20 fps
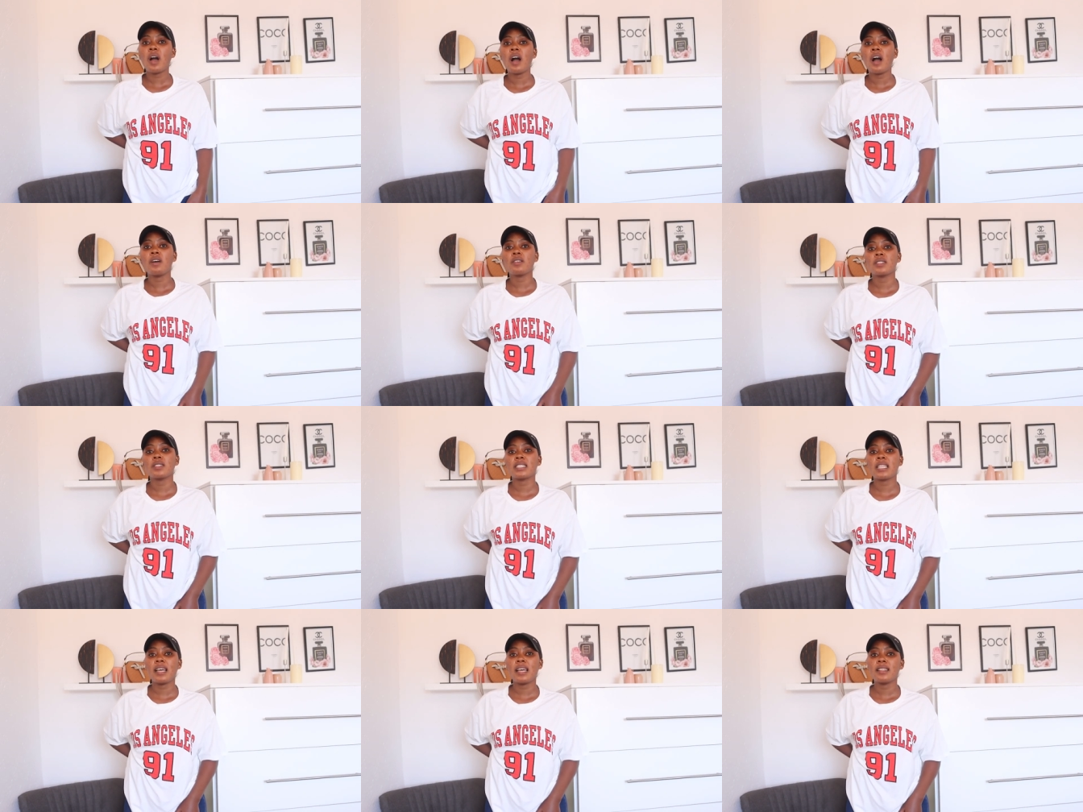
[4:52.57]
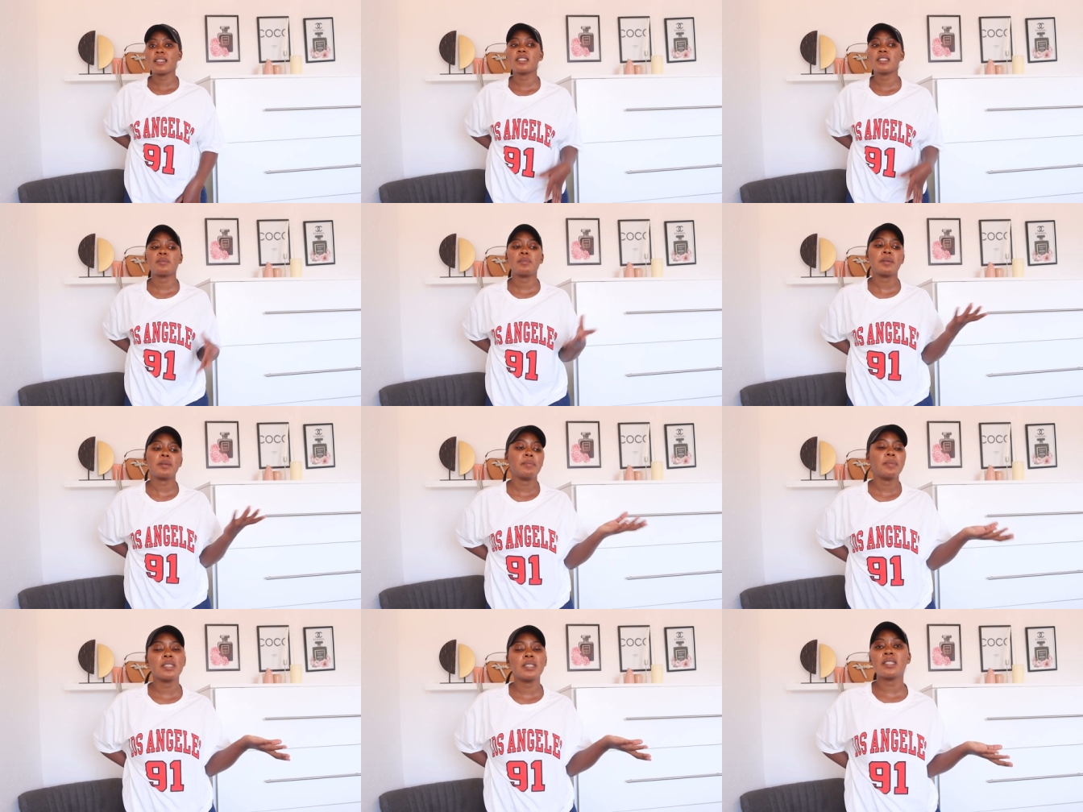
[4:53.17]
how style is,
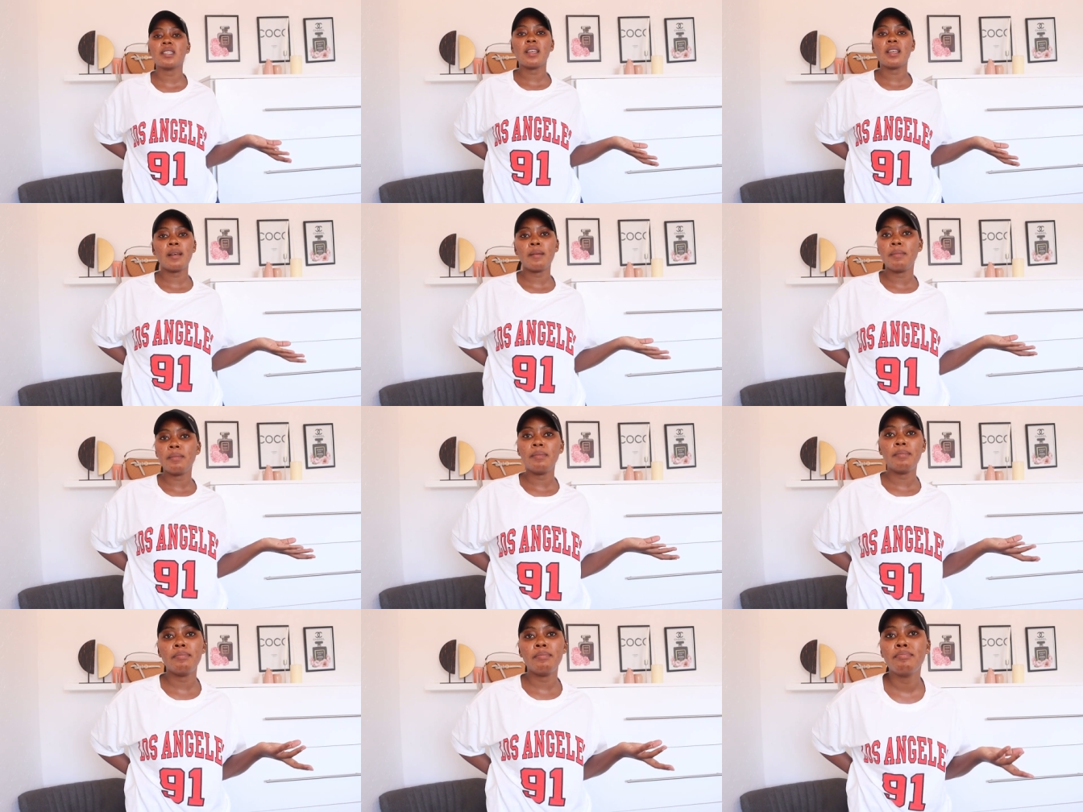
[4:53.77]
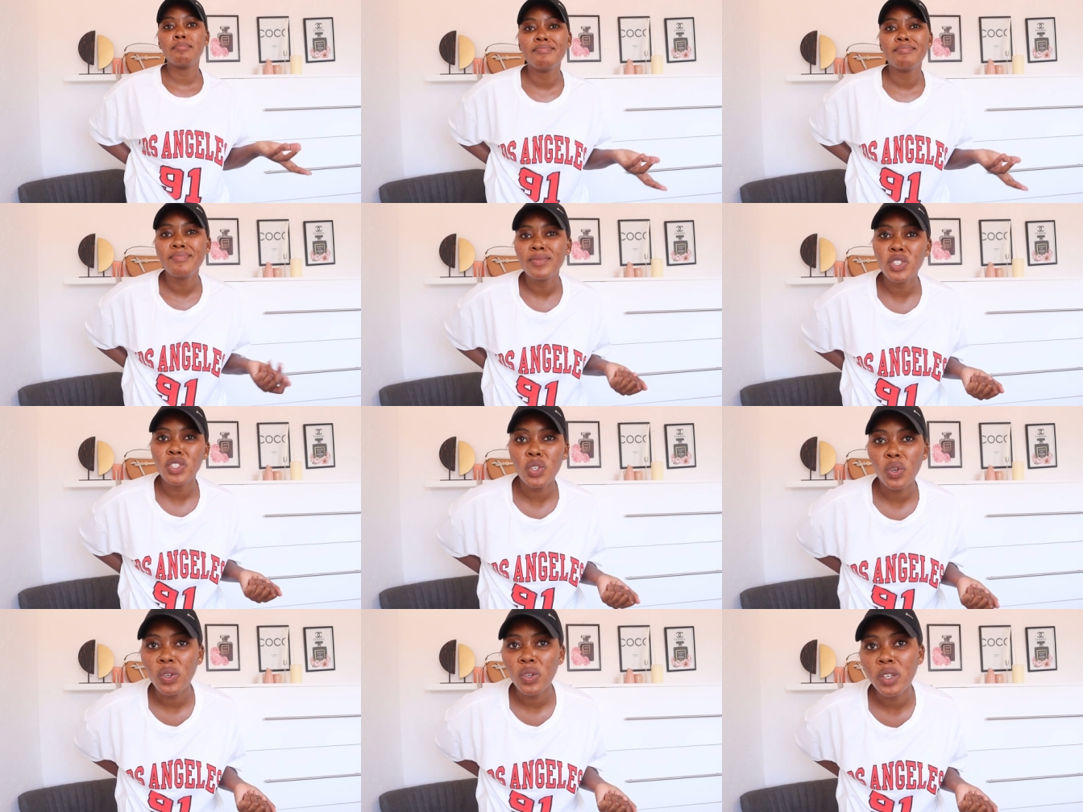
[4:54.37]
but basically,
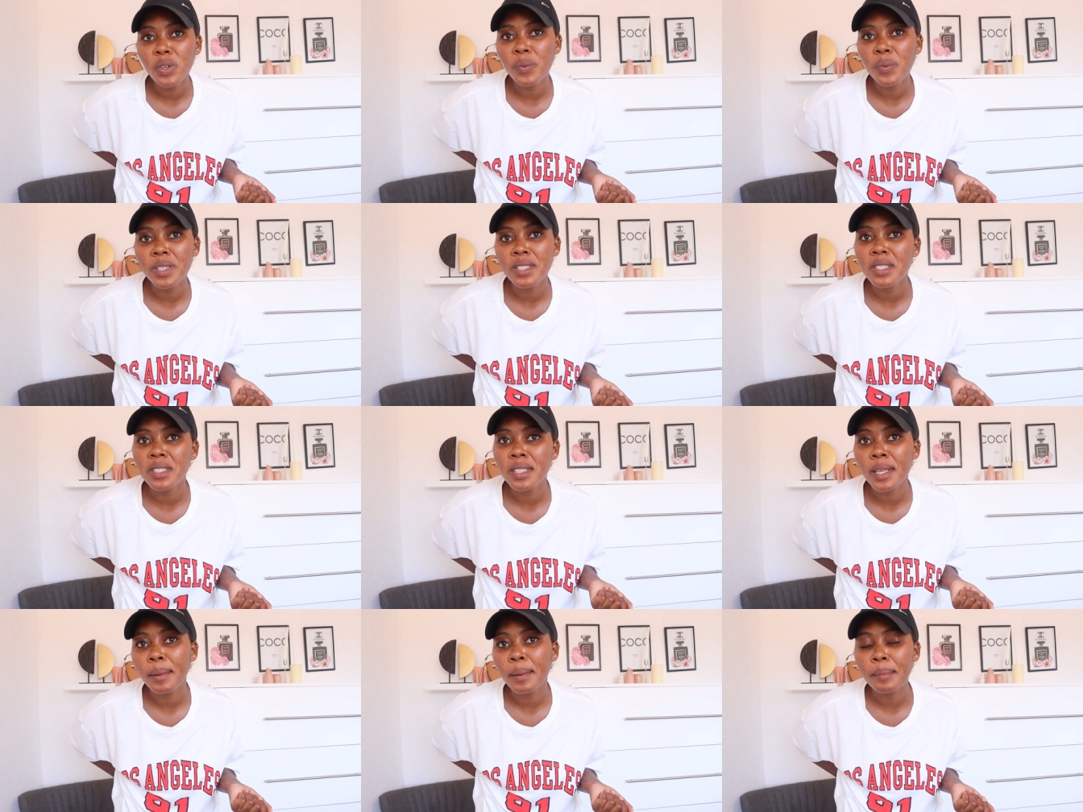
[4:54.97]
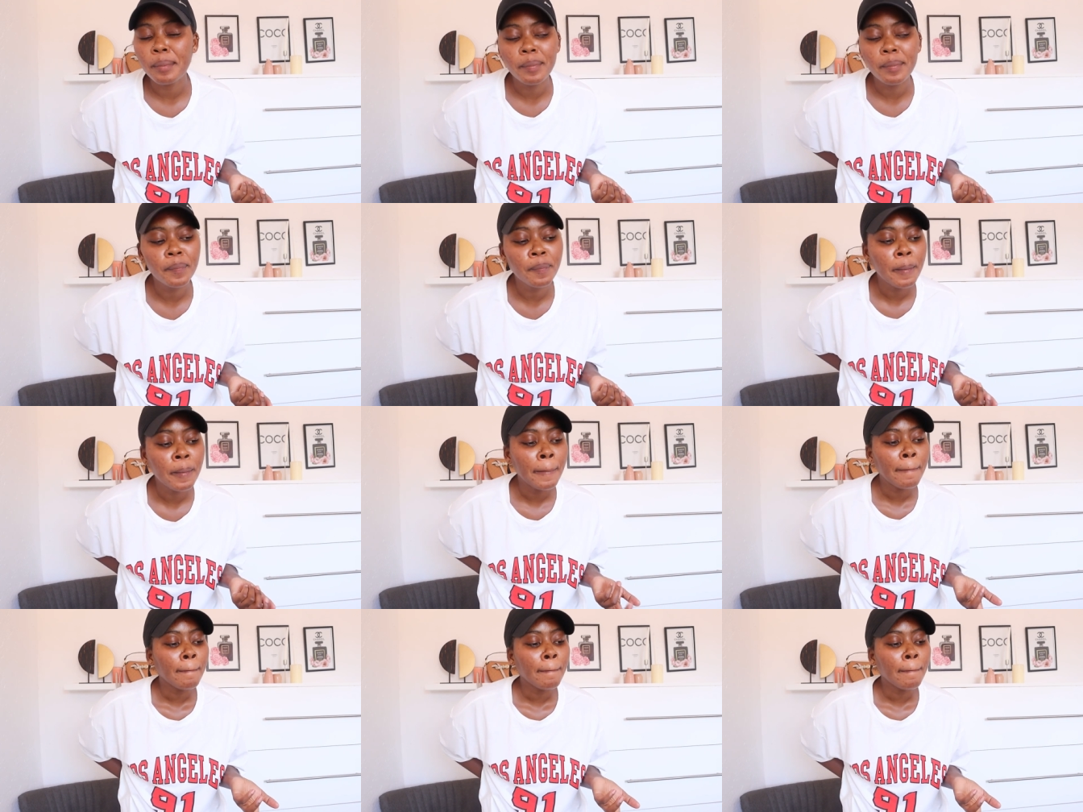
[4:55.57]
surely with some